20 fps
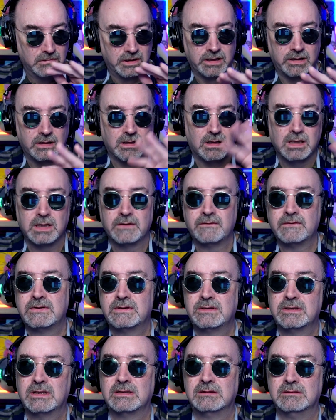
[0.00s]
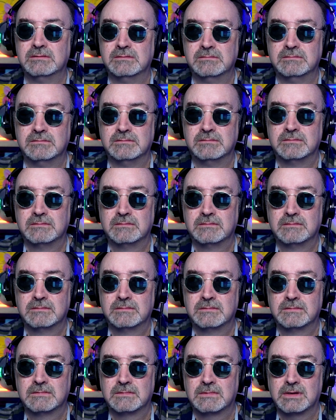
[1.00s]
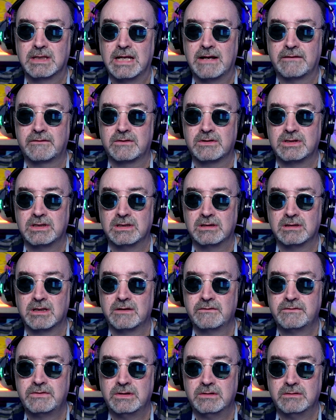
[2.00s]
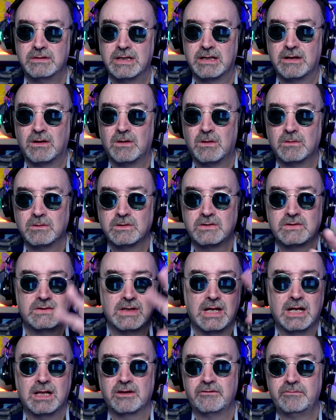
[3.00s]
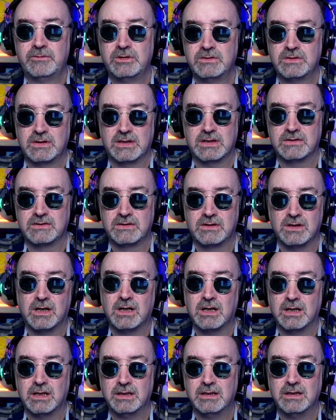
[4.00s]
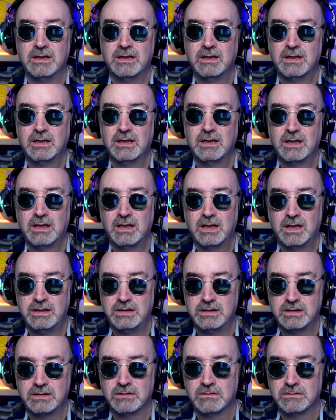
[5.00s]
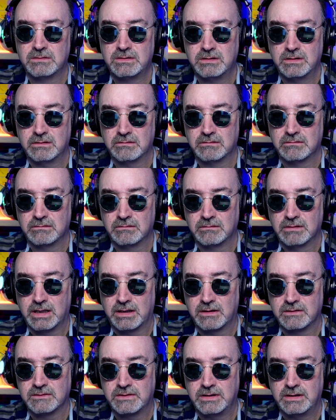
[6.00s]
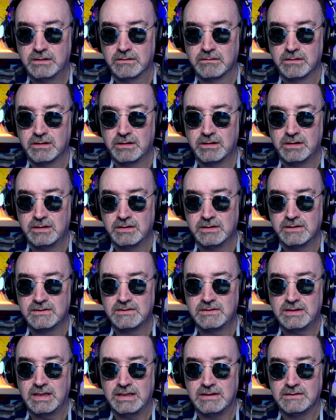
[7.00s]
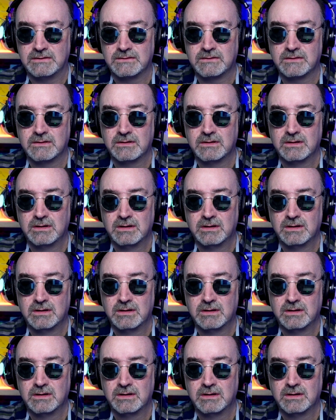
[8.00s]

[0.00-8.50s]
Then all of a sudden, after she loves you that whole style of music is gone and you go to records here in, in the states